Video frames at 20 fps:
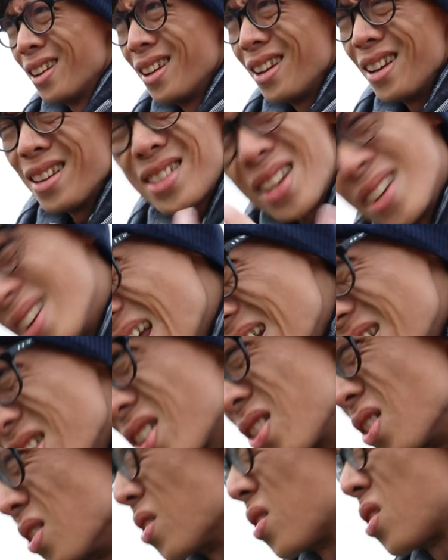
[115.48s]
is the
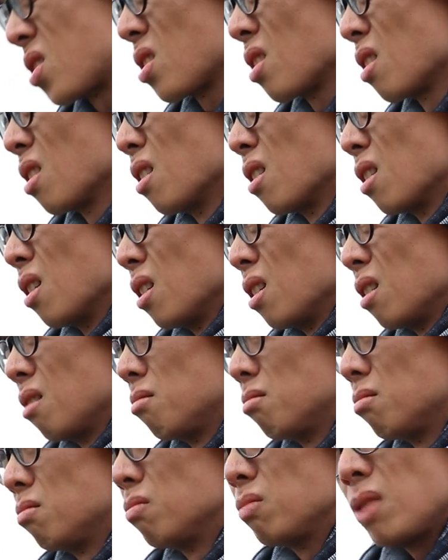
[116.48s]
lenses.
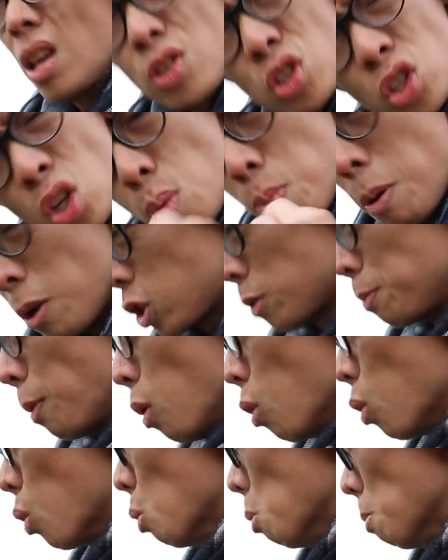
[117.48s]
They're super
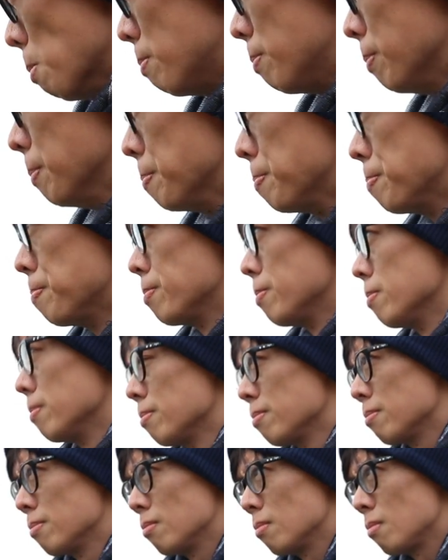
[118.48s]
small.
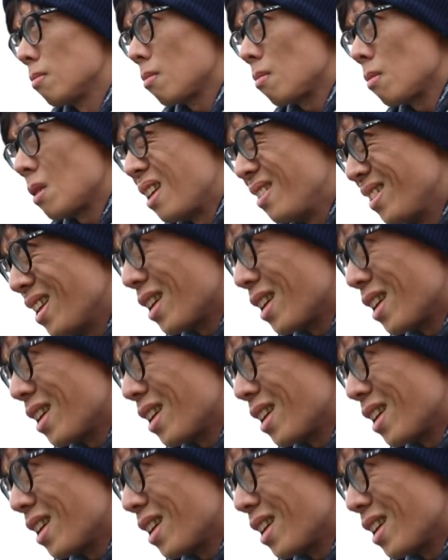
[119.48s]
And